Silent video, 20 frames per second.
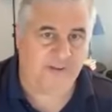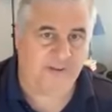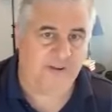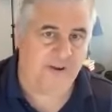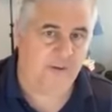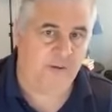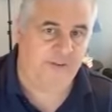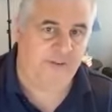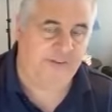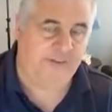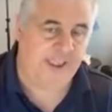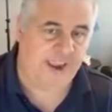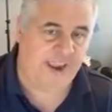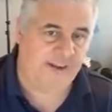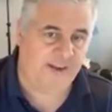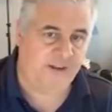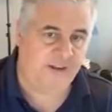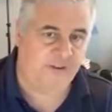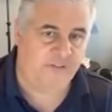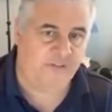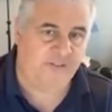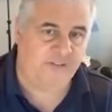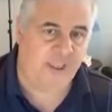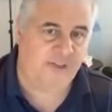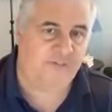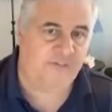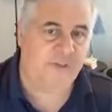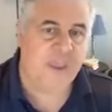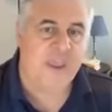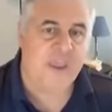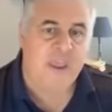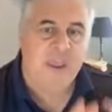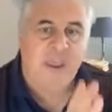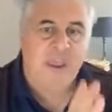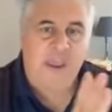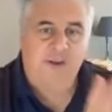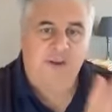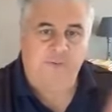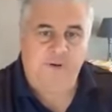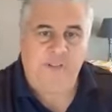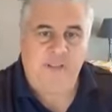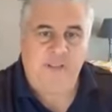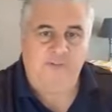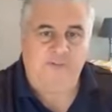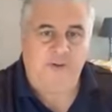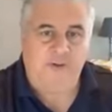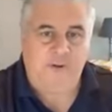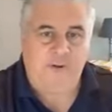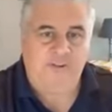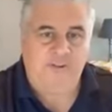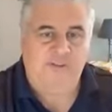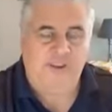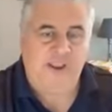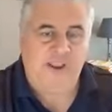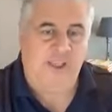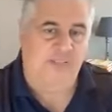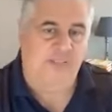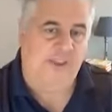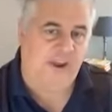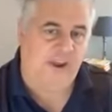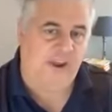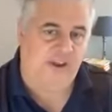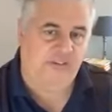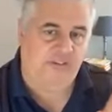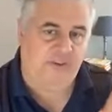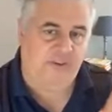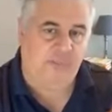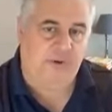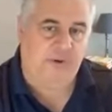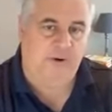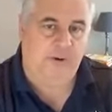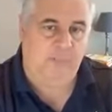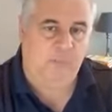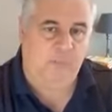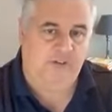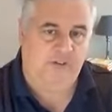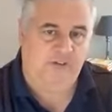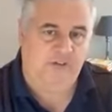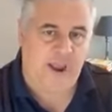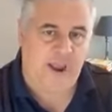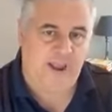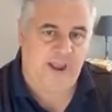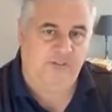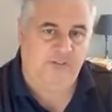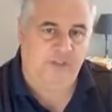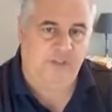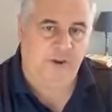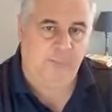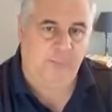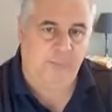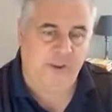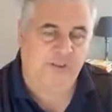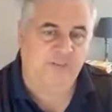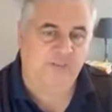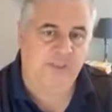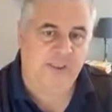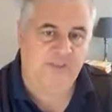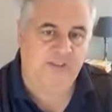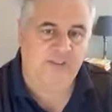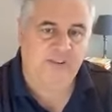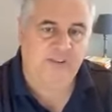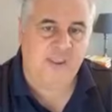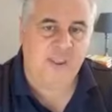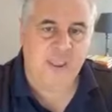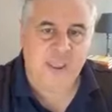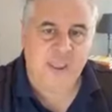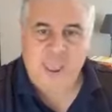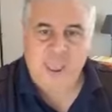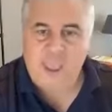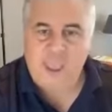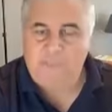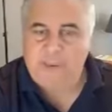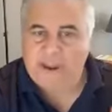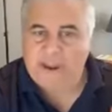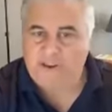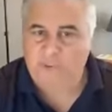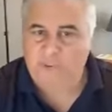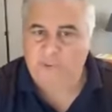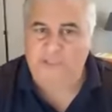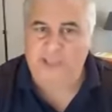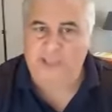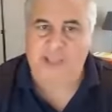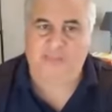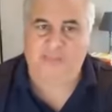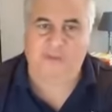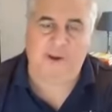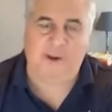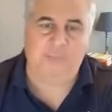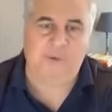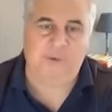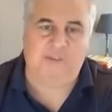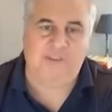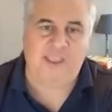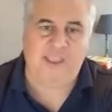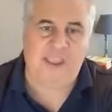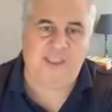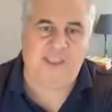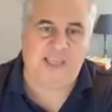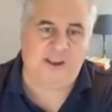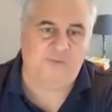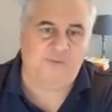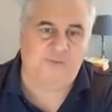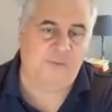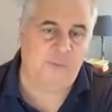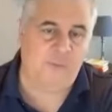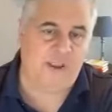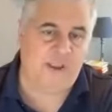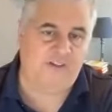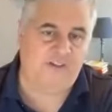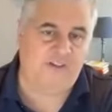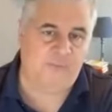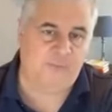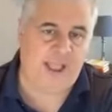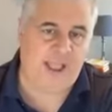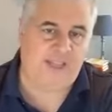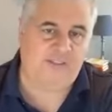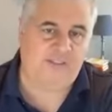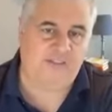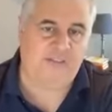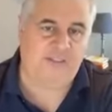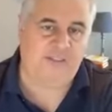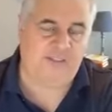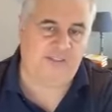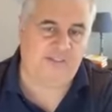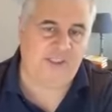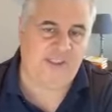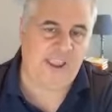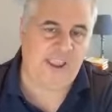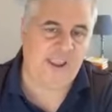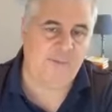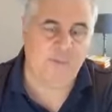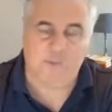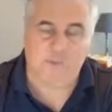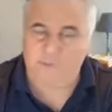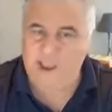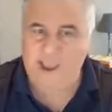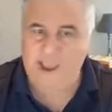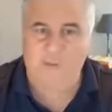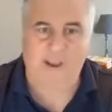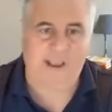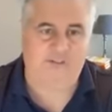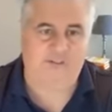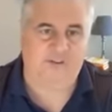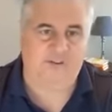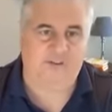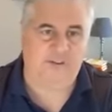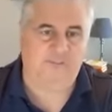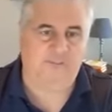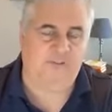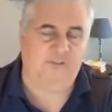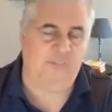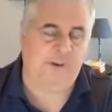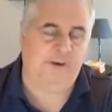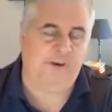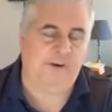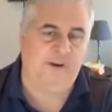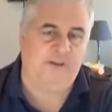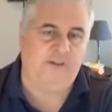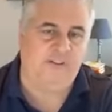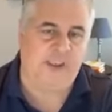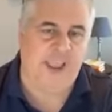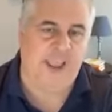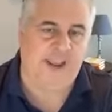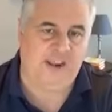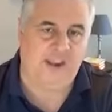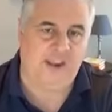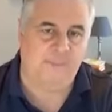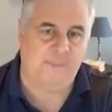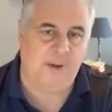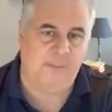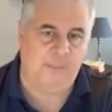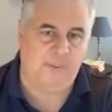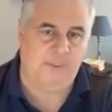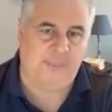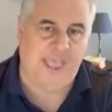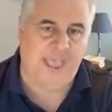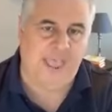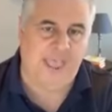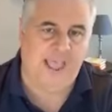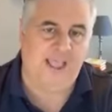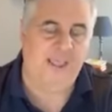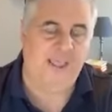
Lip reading: know the technical stuff and really focusing on the customer and what drives their business. And by doing that, they're able to take that information, pass it to the TAM, who now has enough experience to kind of come up with that